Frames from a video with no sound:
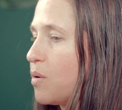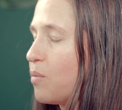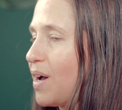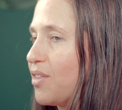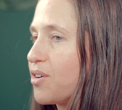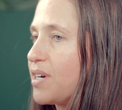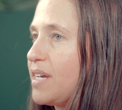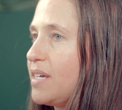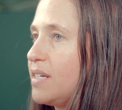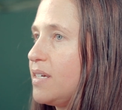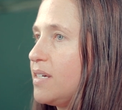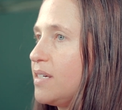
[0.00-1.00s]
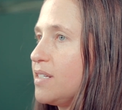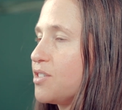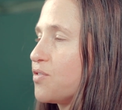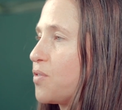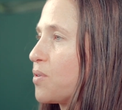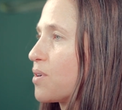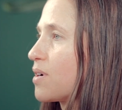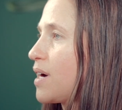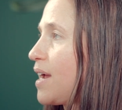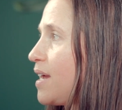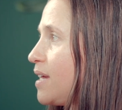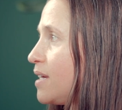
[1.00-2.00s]
Whether it is for
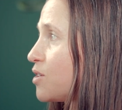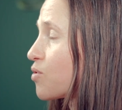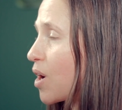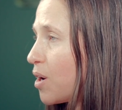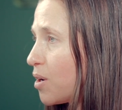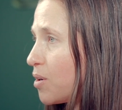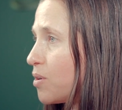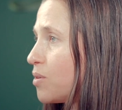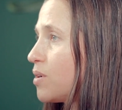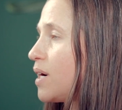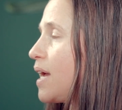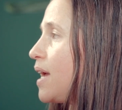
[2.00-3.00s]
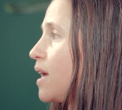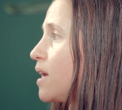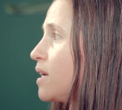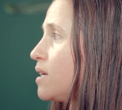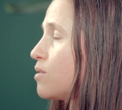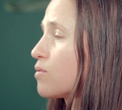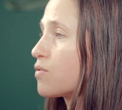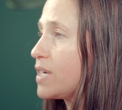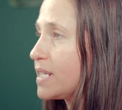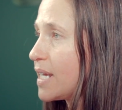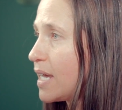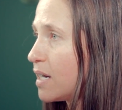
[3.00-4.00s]
a grow, a
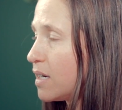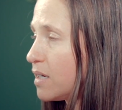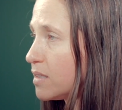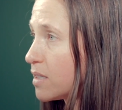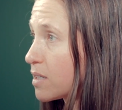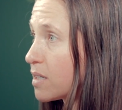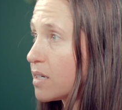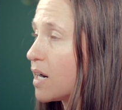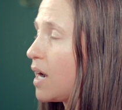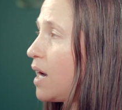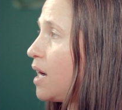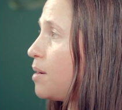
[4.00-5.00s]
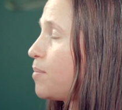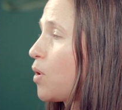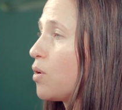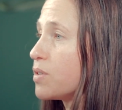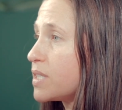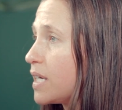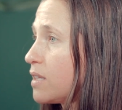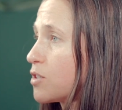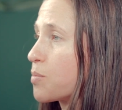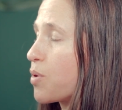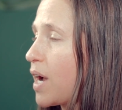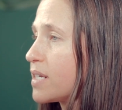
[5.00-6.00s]
retailer,
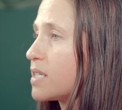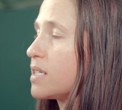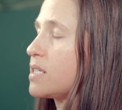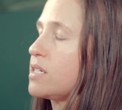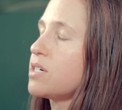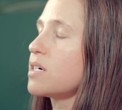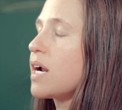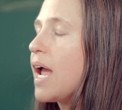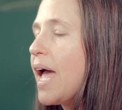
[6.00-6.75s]
wholesaler, processor.